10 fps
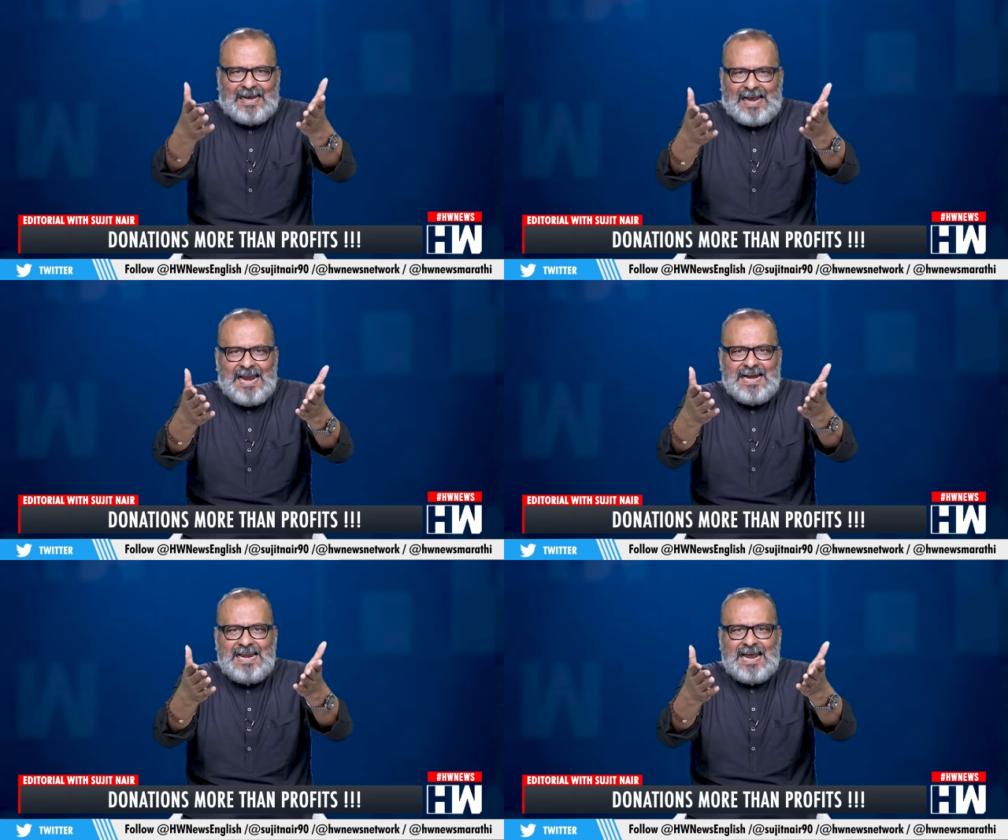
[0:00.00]

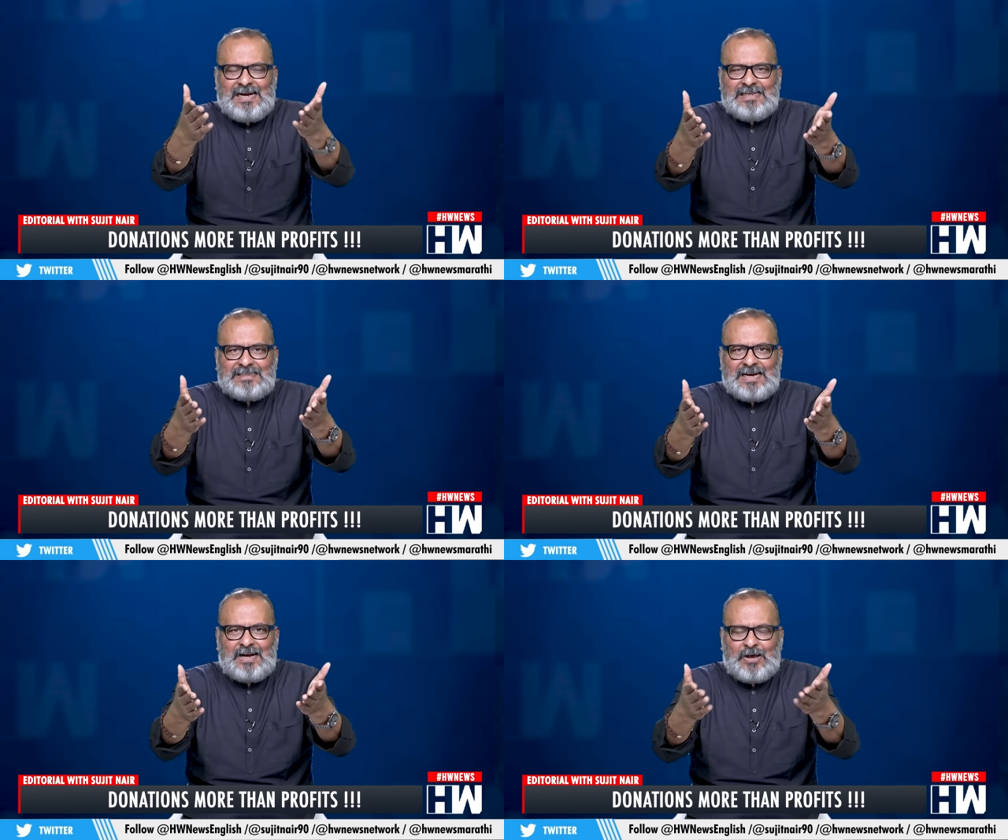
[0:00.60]
kindly
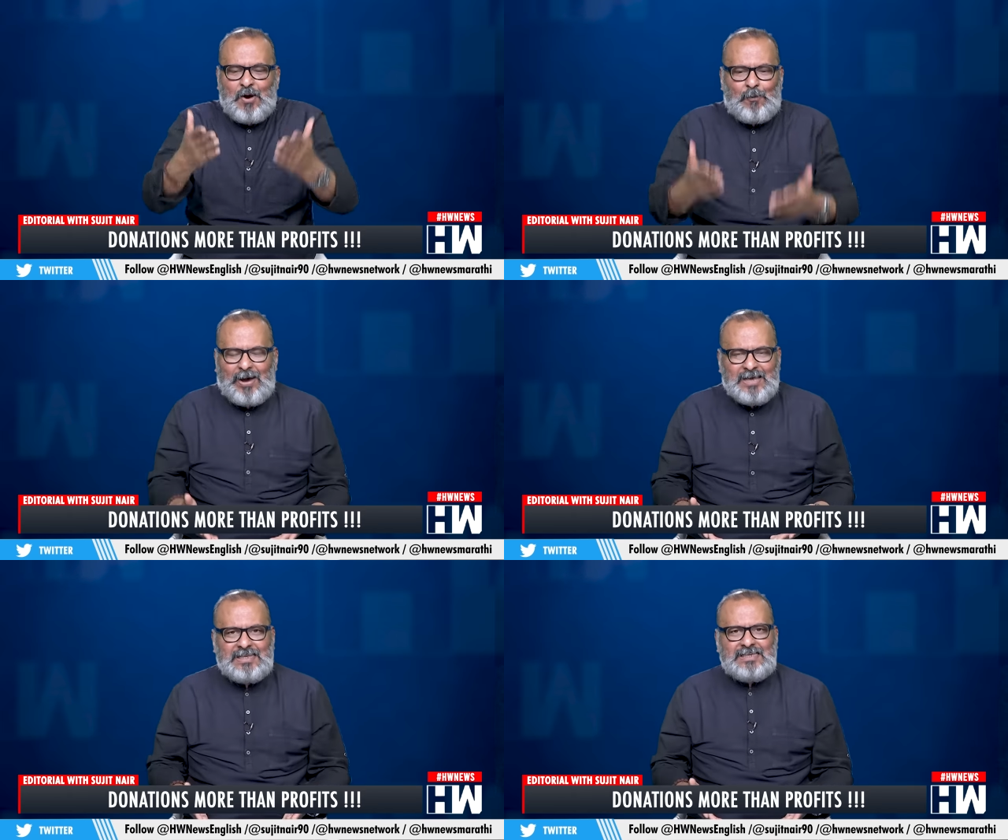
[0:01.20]
understand
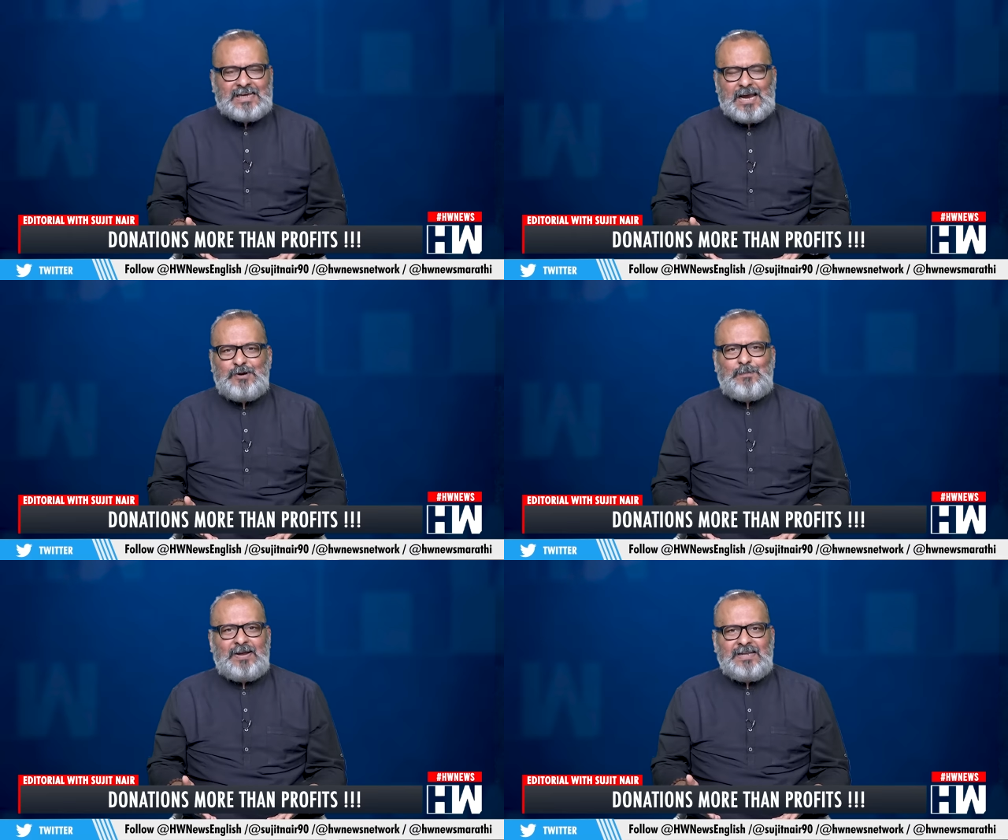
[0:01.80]
why these
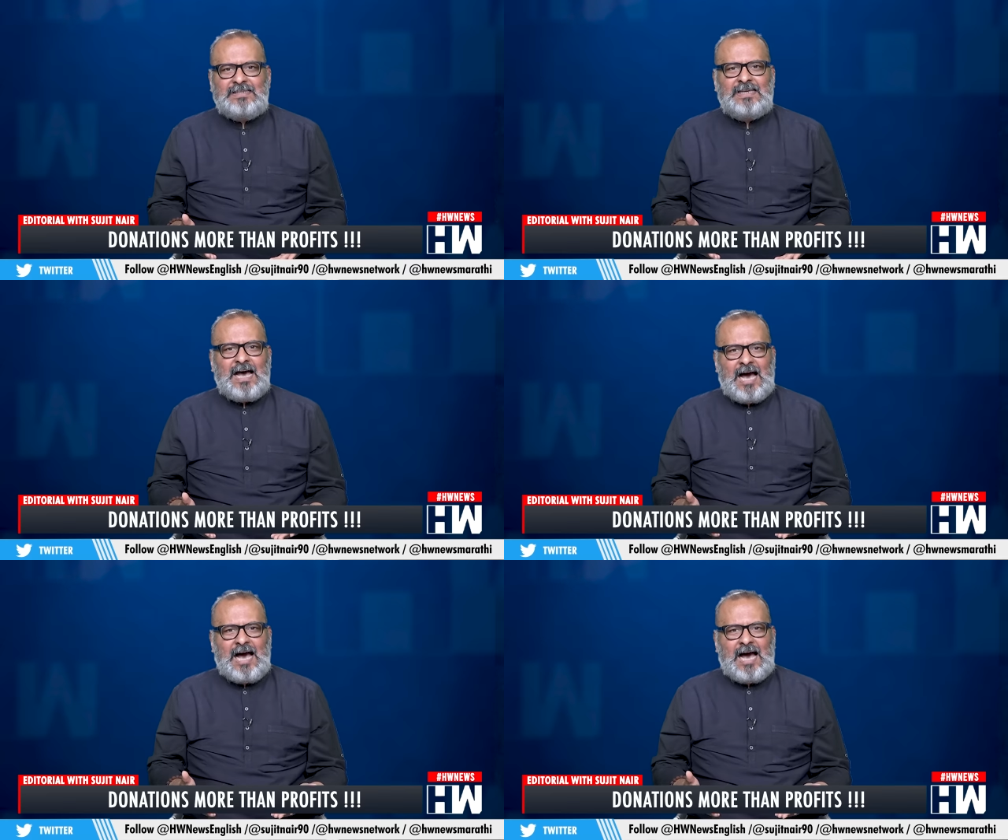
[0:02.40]
kind of monies